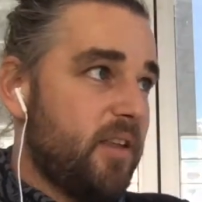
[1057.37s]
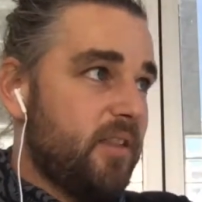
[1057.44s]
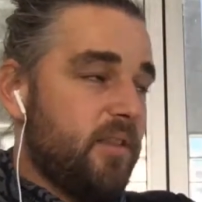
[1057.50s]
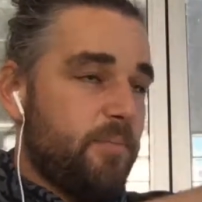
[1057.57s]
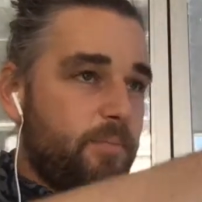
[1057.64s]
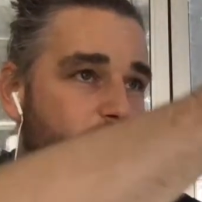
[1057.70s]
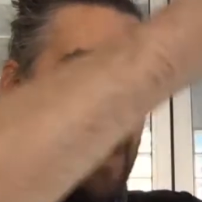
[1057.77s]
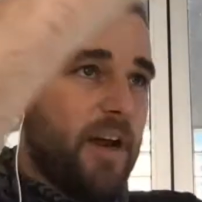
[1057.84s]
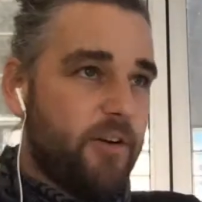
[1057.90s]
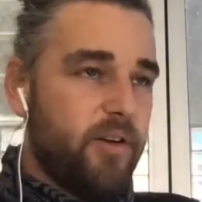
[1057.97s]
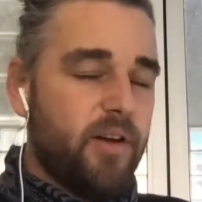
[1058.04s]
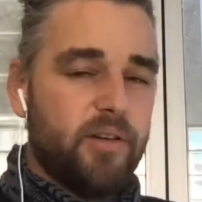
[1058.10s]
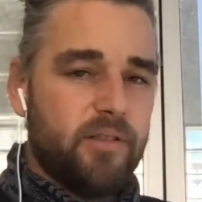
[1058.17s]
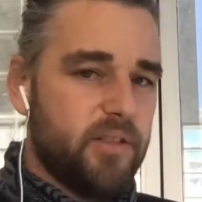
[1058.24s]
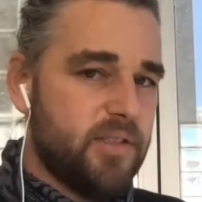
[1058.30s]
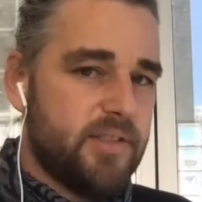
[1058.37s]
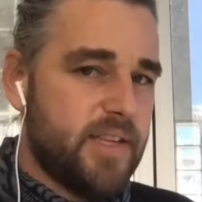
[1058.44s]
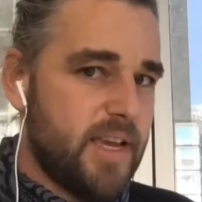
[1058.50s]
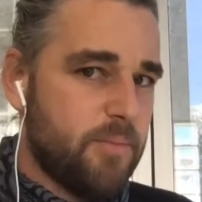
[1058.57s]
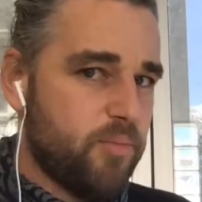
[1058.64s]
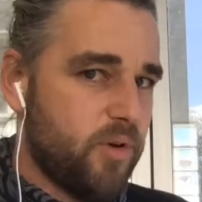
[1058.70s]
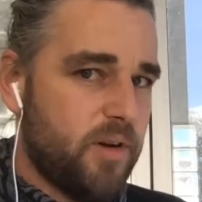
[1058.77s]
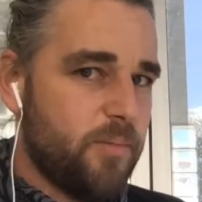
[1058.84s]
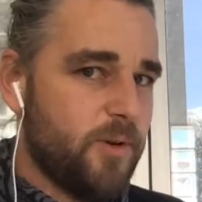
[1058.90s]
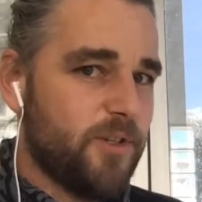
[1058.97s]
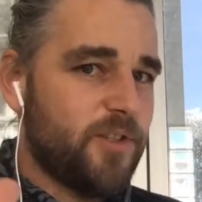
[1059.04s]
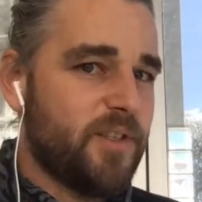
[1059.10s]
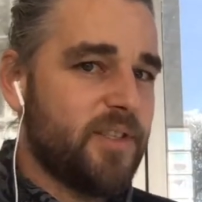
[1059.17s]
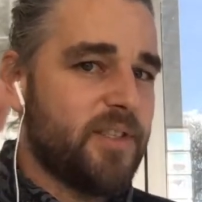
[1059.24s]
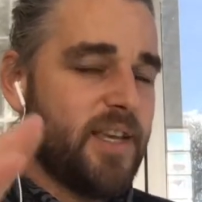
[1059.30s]
The background will stay pretty
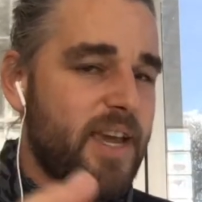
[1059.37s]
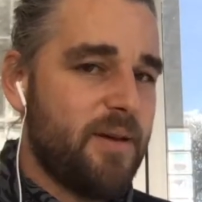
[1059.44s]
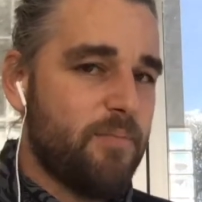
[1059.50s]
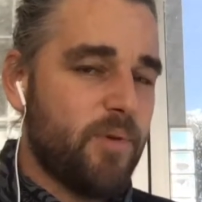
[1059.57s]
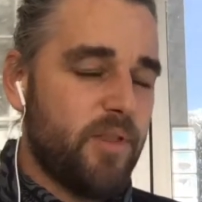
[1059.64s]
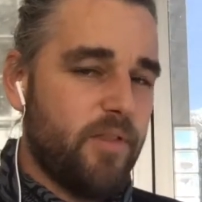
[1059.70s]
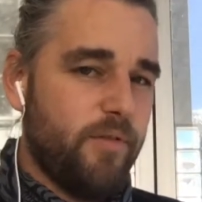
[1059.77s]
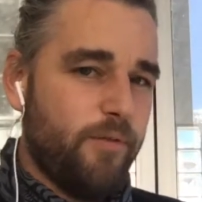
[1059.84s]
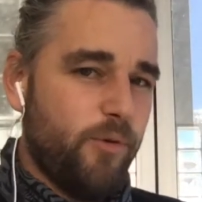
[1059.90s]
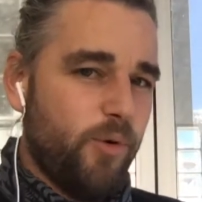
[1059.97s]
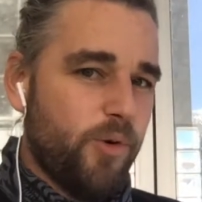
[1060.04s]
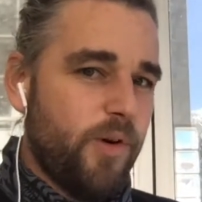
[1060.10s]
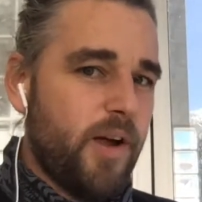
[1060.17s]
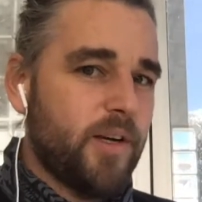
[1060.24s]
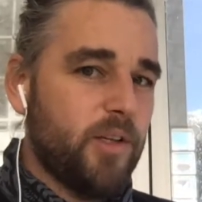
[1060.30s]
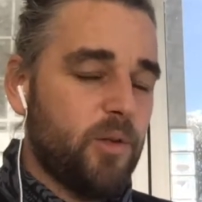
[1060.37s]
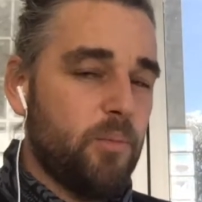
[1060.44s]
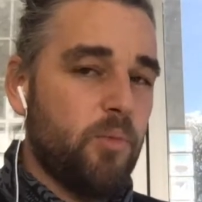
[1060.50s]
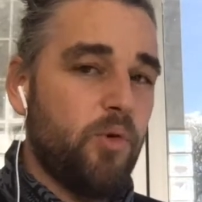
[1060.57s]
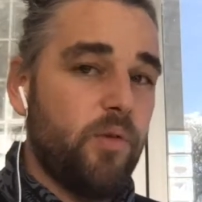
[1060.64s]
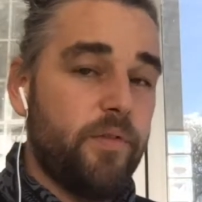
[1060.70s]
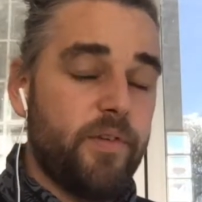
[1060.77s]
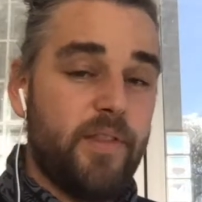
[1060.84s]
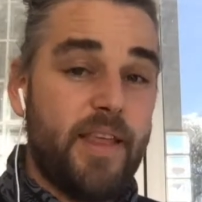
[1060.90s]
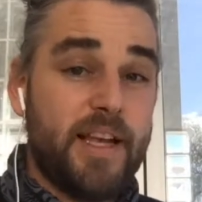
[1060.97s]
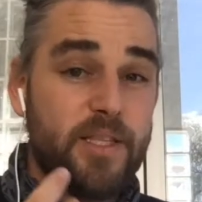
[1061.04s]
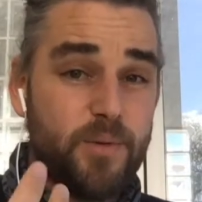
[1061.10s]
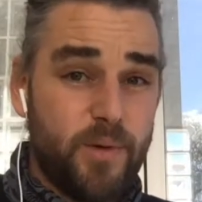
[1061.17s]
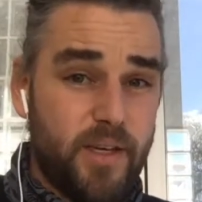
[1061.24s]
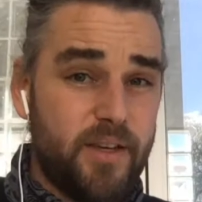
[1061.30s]
much the same, but the foreground will move, and
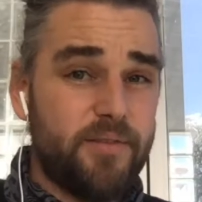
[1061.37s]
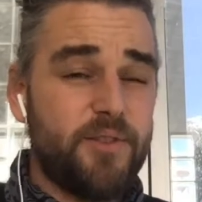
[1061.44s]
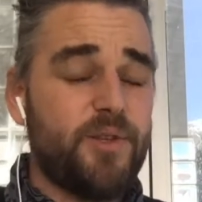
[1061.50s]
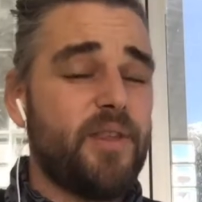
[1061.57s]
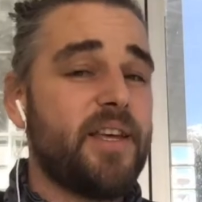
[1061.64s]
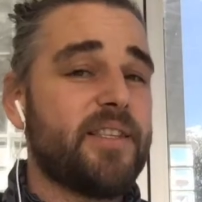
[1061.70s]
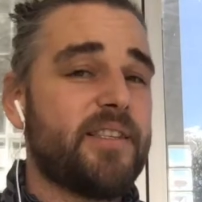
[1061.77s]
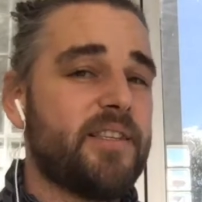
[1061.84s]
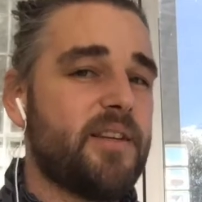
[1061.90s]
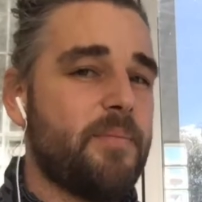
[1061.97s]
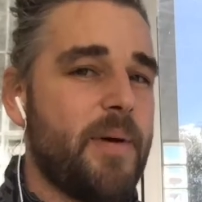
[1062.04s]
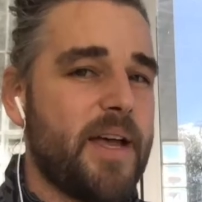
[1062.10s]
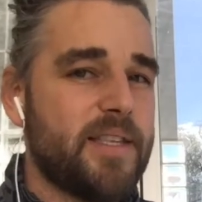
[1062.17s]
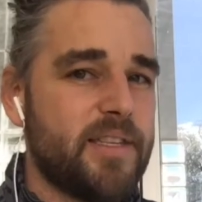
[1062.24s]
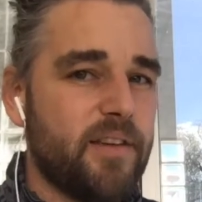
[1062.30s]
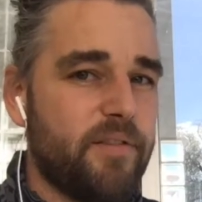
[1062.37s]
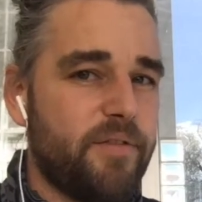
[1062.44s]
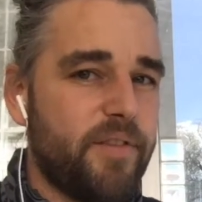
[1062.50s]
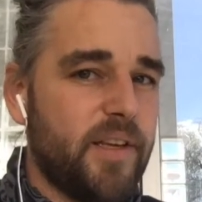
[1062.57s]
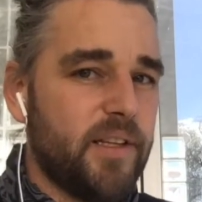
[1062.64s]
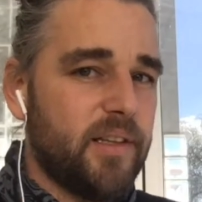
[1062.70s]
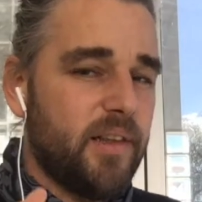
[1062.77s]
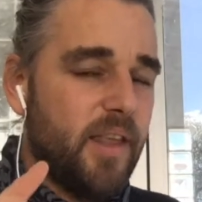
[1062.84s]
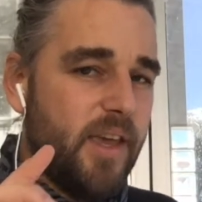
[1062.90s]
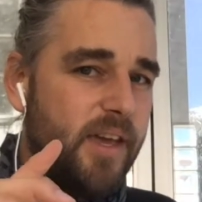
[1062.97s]
that's what gives you that cinematic feel.